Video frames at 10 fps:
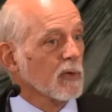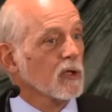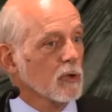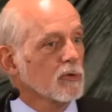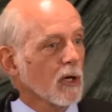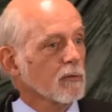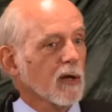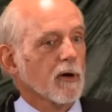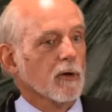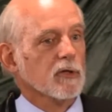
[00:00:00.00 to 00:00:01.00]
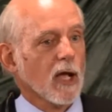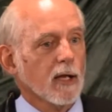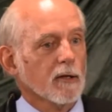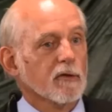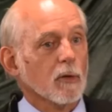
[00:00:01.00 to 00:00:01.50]
mean you don't have other
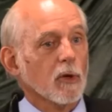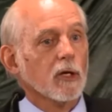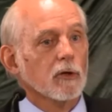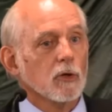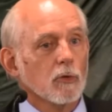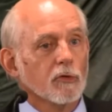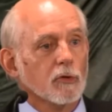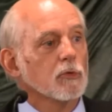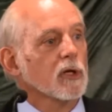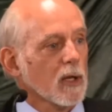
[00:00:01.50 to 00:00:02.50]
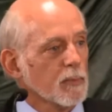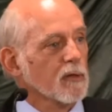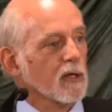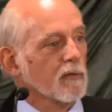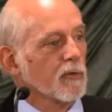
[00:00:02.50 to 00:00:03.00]
talents that we could use to
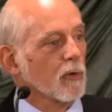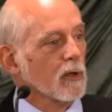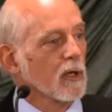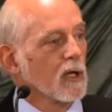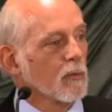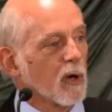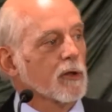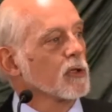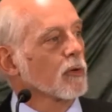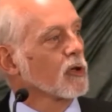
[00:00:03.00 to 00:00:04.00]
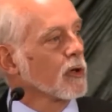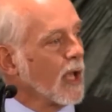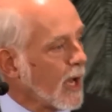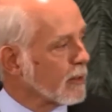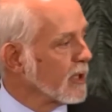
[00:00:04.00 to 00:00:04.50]
compensate for it. Whether you're a good
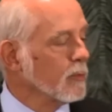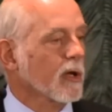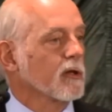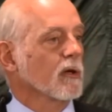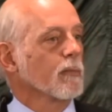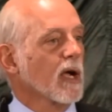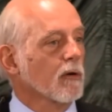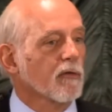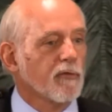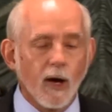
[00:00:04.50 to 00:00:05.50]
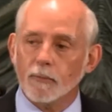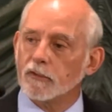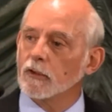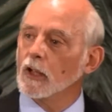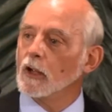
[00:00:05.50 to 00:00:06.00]
athlete, whether you're Michael
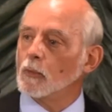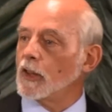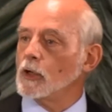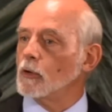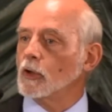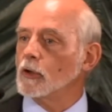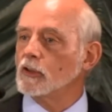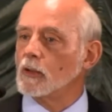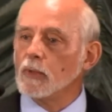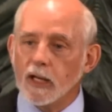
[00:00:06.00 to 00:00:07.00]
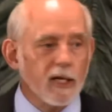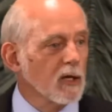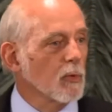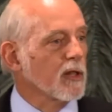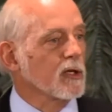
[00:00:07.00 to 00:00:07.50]
Phelps, whether you're a good
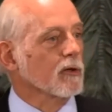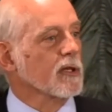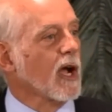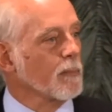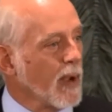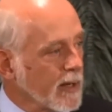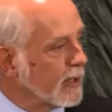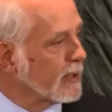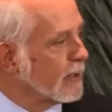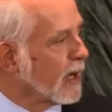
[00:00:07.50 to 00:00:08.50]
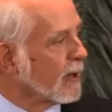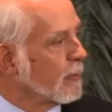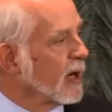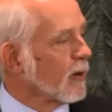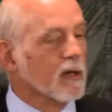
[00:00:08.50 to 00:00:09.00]
comedian, whether you're Ty Pennington on
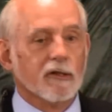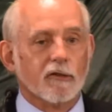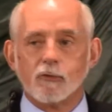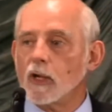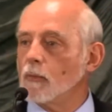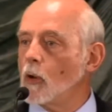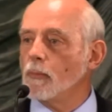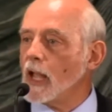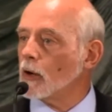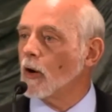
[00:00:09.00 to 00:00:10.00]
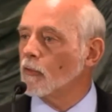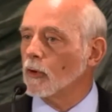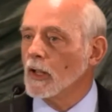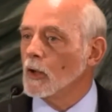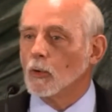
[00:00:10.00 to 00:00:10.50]
America's Extreme Home
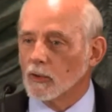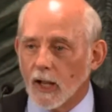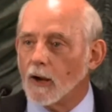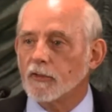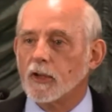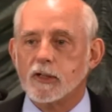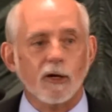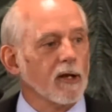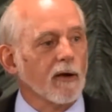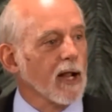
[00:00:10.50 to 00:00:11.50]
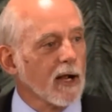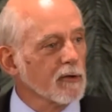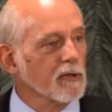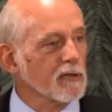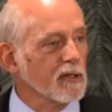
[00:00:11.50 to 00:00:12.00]
Makeover, who loves to tear down
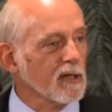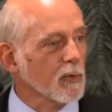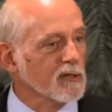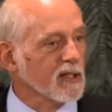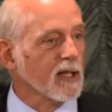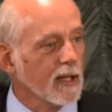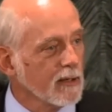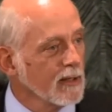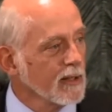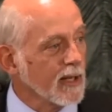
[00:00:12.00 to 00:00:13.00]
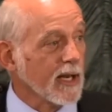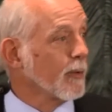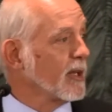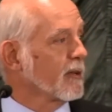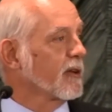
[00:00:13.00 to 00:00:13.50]
houses since he was a kid, and
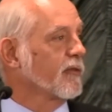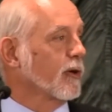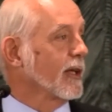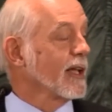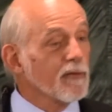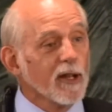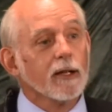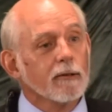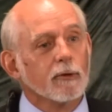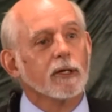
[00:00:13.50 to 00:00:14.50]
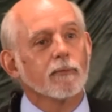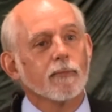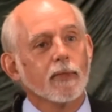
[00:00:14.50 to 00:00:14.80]
now he does it for a living, right?